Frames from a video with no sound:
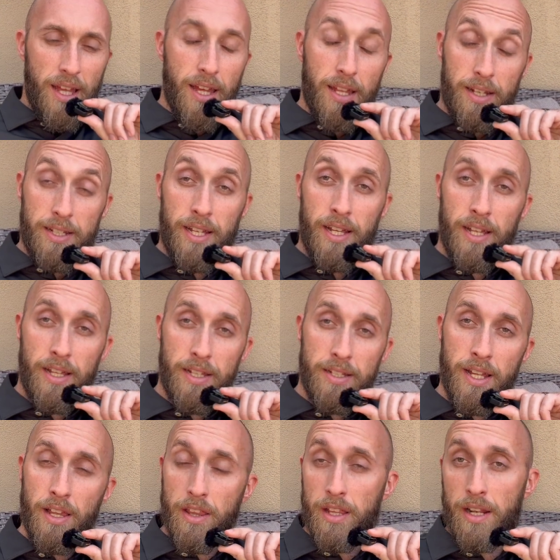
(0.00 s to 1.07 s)
And
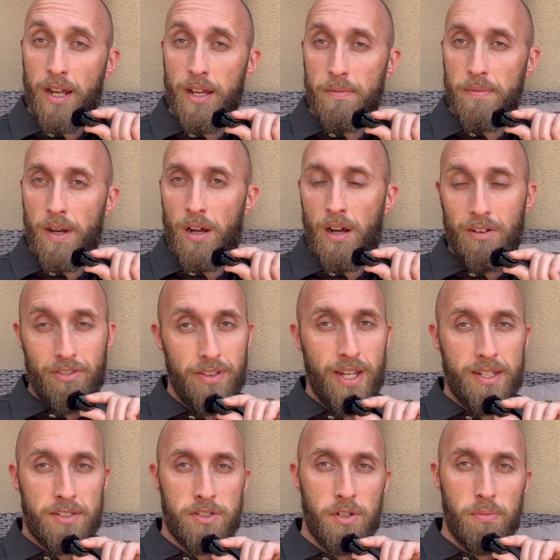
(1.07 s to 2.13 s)
now that I'm off
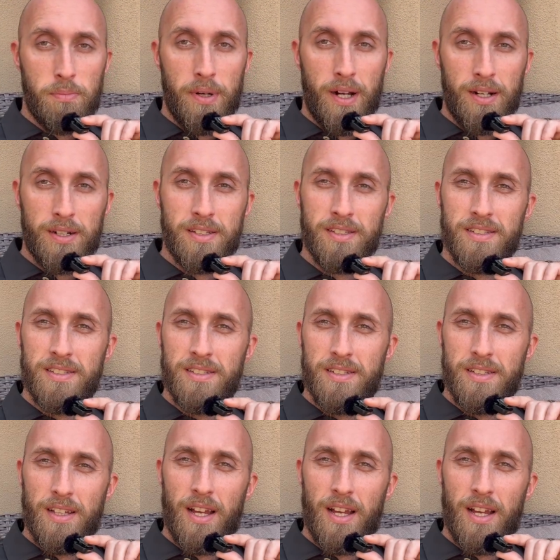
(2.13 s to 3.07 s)
that soapbox,